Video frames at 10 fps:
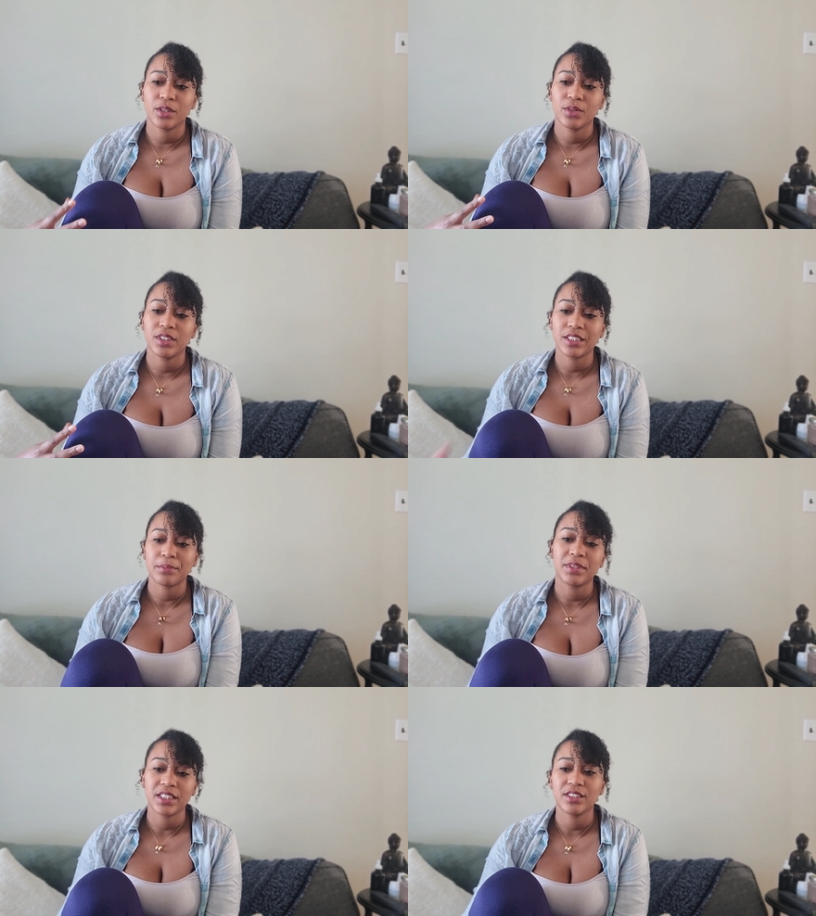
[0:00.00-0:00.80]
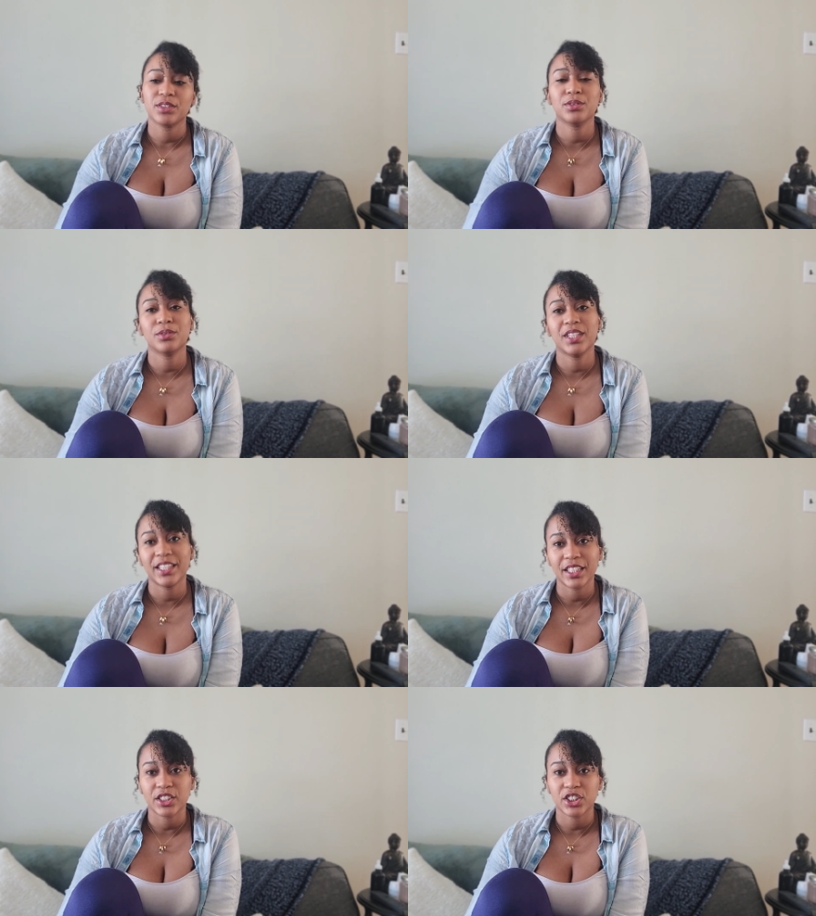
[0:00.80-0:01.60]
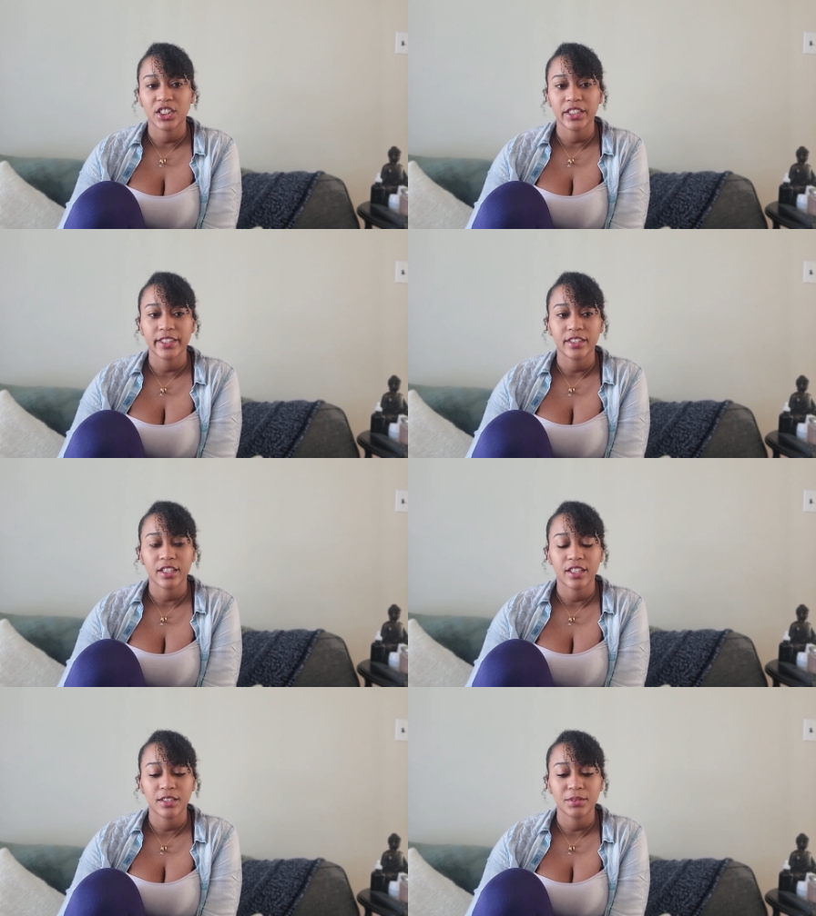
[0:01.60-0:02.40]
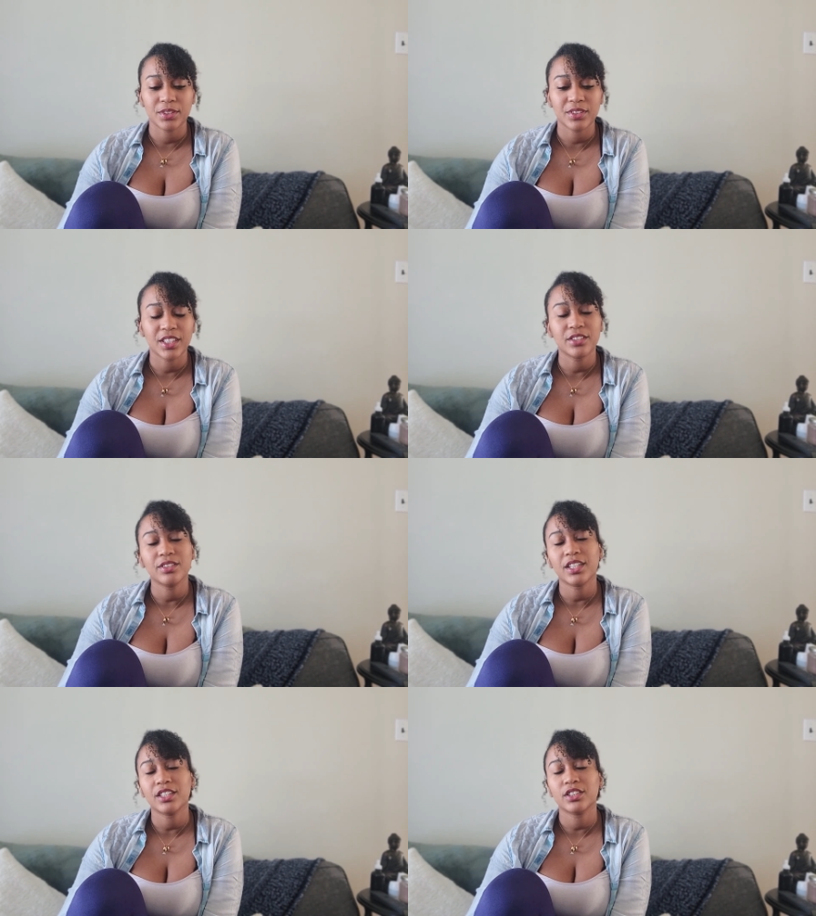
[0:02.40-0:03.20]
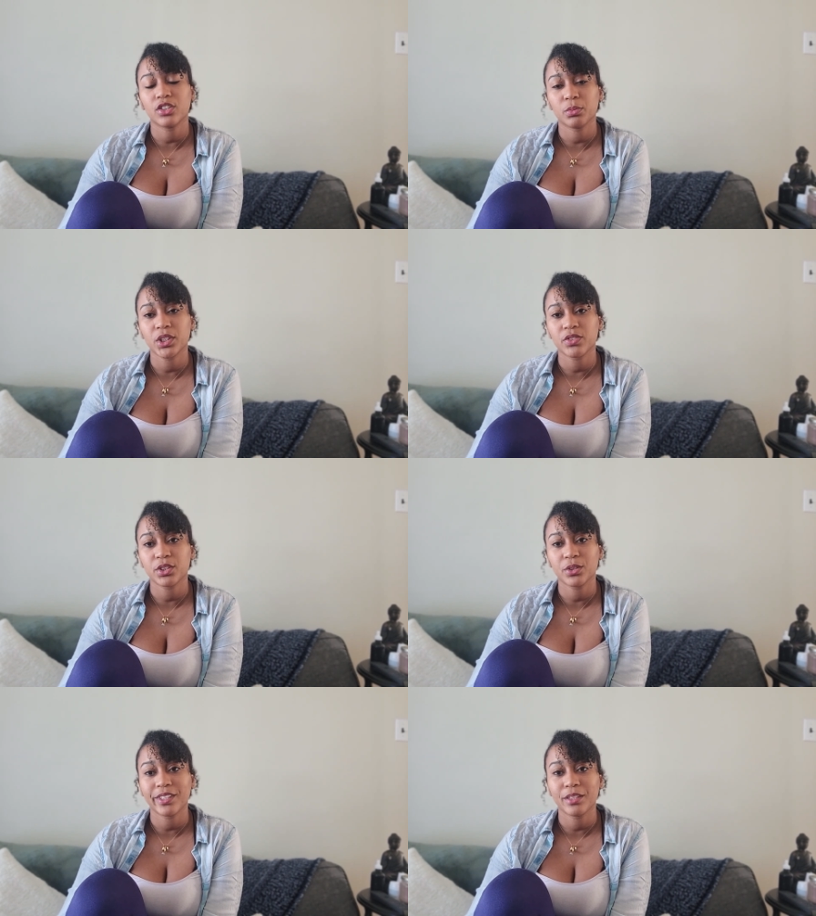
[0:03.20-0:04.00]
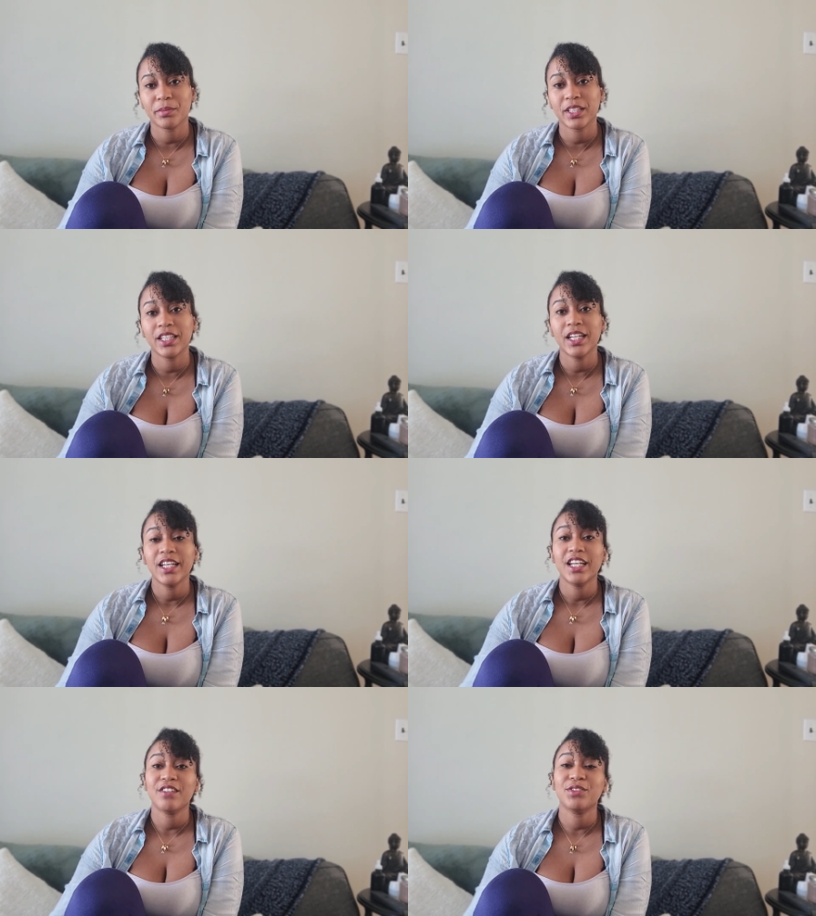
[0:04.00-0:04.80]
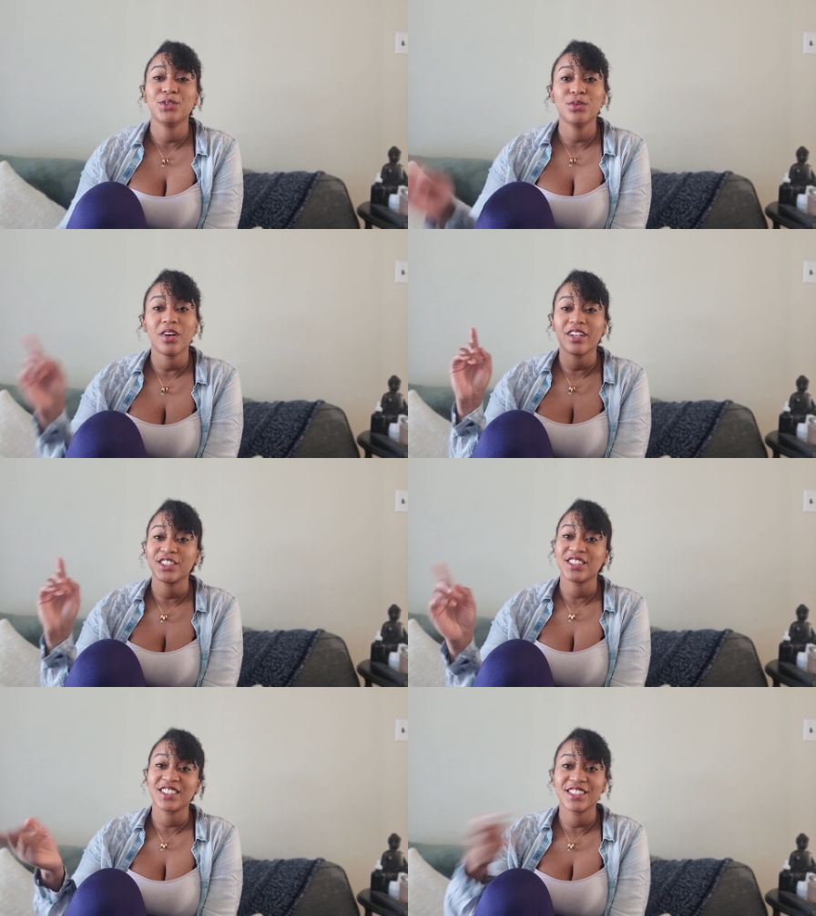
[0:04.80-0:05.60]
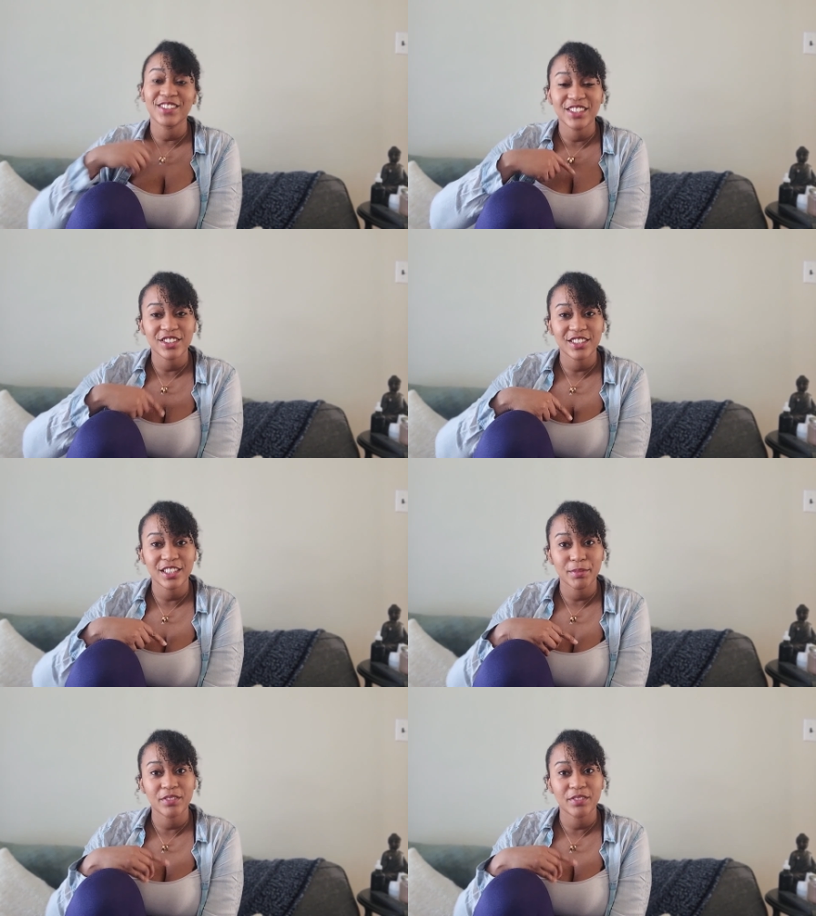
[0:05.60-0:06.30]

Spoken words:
something to the next year. So thank you guys so much for joining me. If you are still interested in my